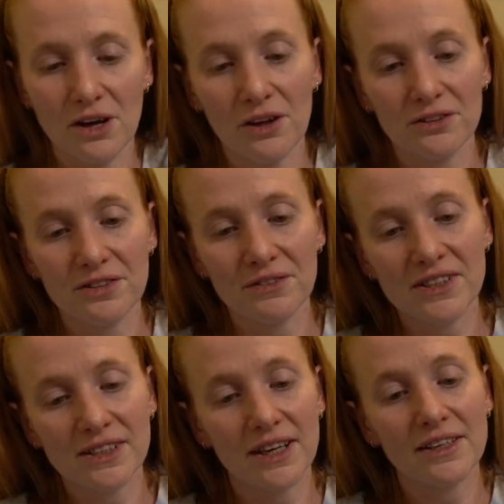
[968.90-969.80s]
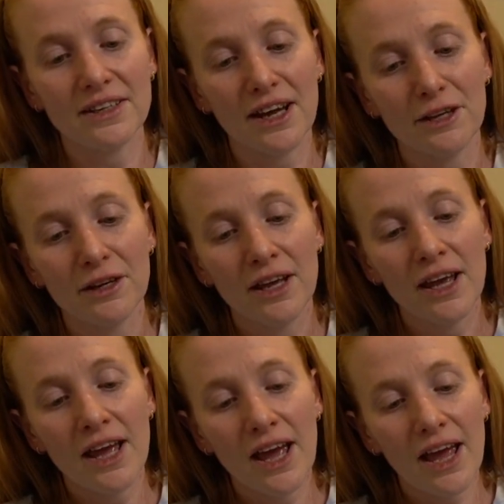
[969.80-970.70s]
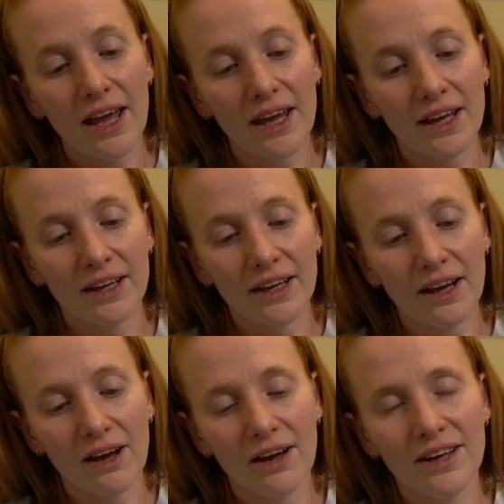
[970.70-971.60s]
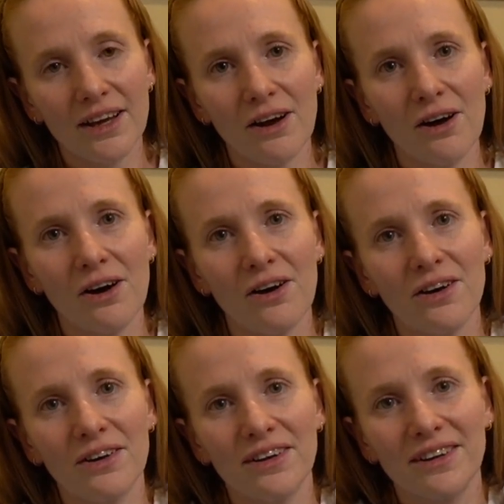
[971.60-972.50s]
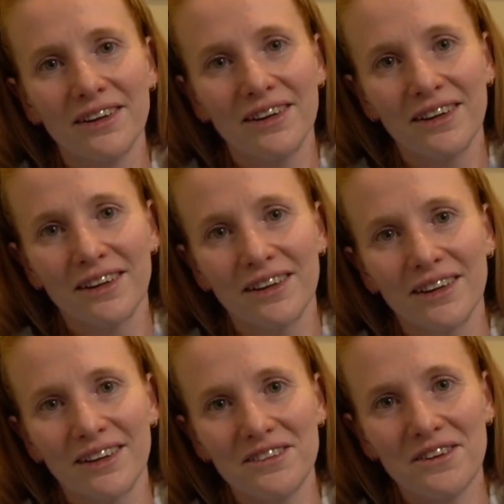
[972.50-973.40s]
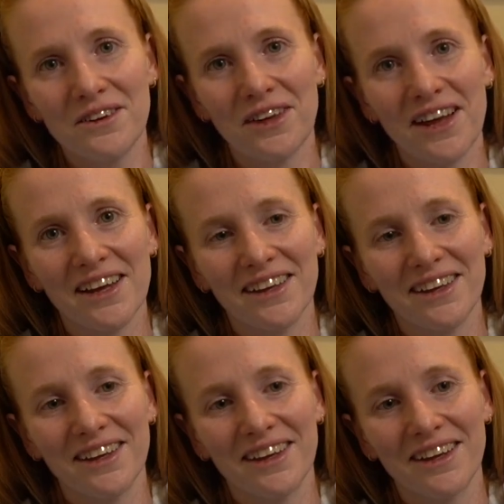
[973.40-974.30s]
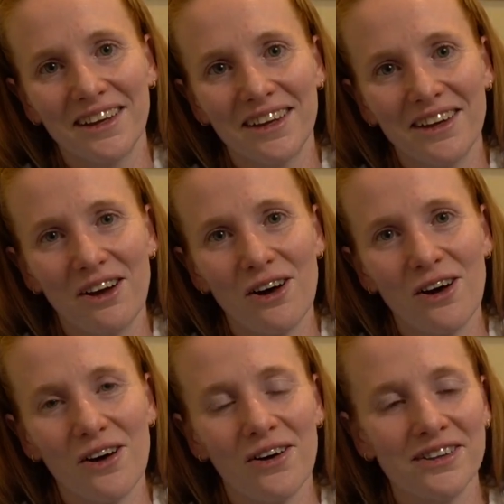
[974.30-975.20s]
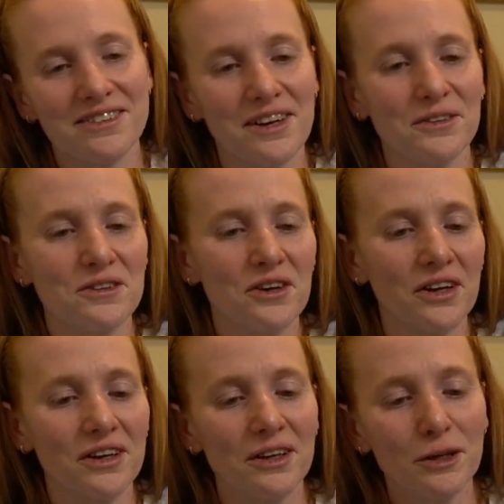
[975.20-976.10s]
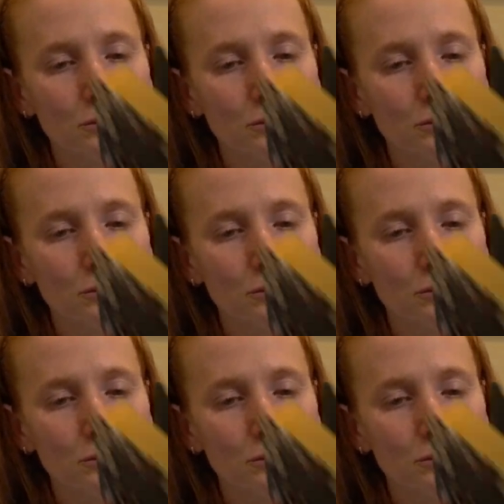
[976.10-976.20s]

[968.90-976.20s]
$17.99. And, oh, uh, hear that? Oh, it sounds good.